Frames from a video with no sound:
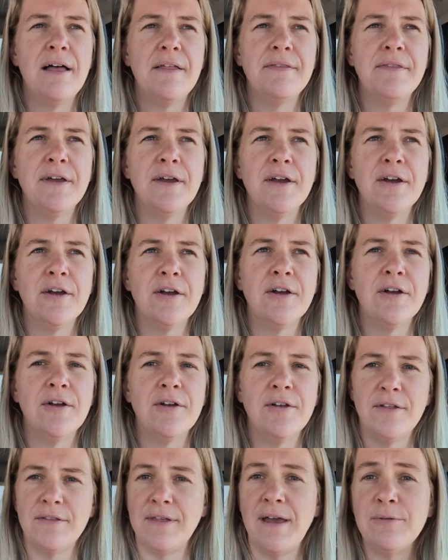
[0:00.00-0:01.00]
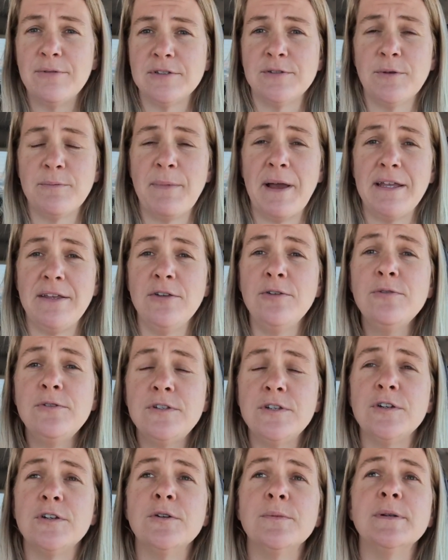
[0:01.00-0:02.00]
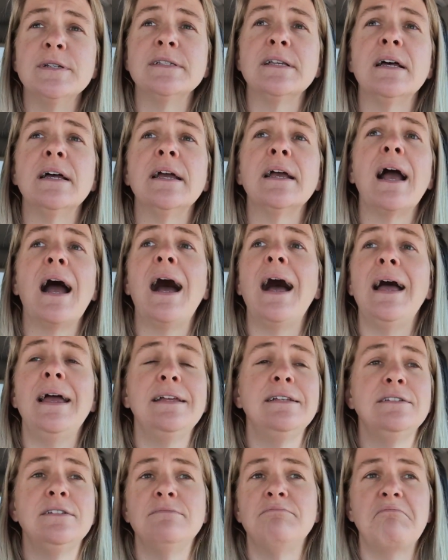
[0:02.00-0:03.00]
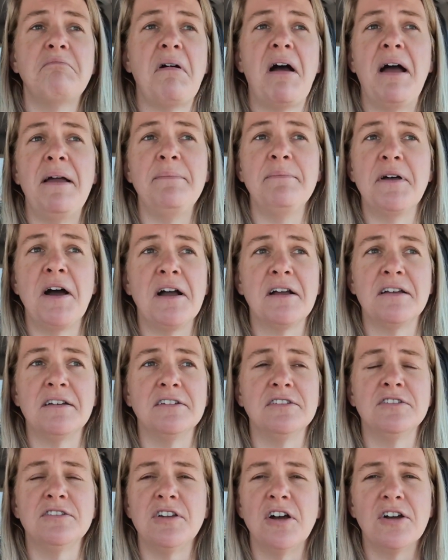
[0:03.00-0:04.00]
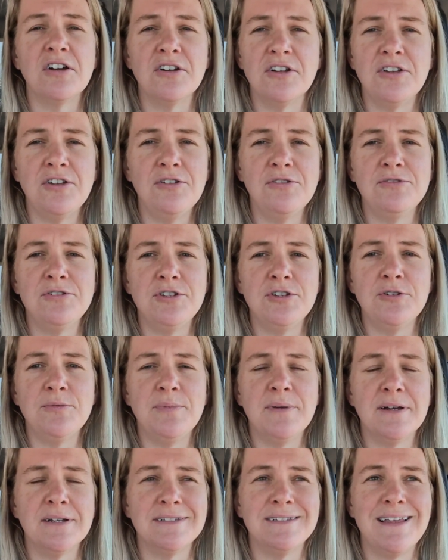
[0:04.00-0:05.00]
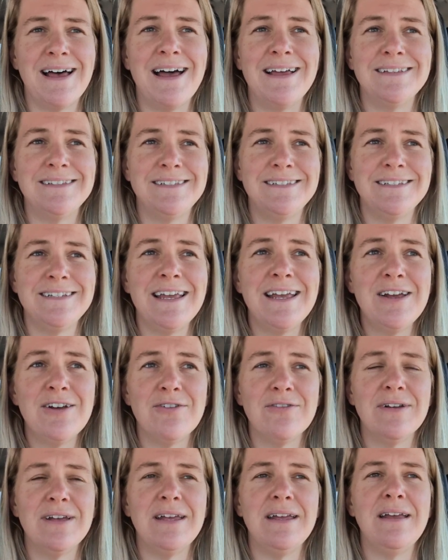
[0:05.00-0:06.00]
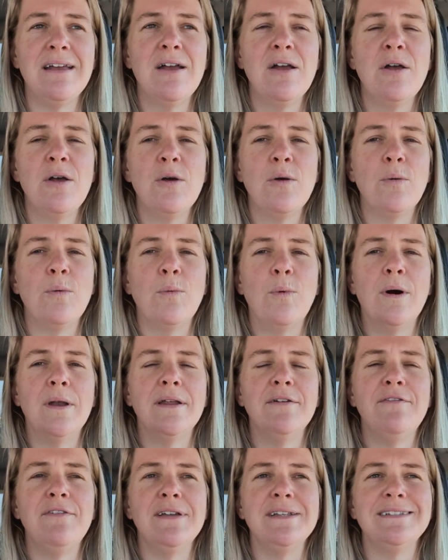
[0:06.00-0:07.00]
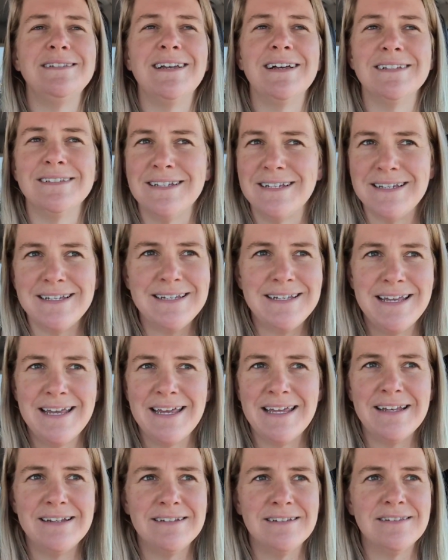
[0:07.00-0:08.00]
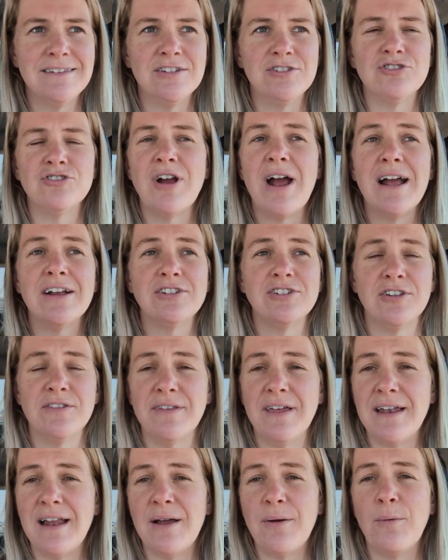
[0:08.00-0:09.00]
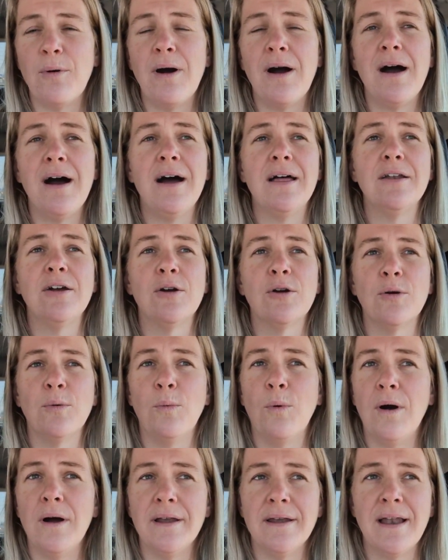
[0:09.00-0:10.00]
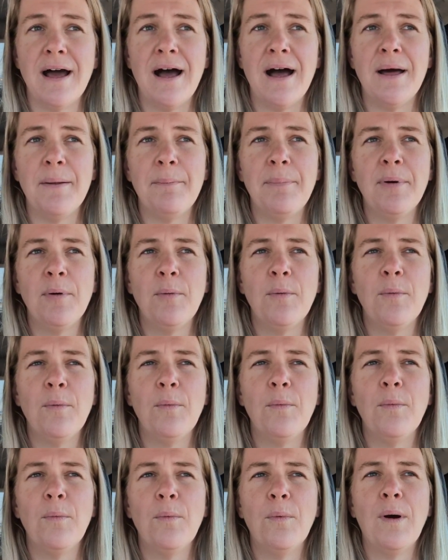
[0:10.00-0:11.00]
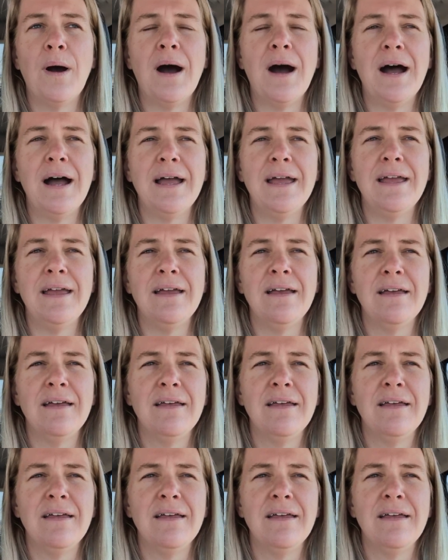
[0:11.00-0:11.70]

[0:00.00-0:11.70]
that was with my YouTube, is like I'm not going to start a YouTube because that's scary. What if it doesn't get the traction that I want or whatnot? But why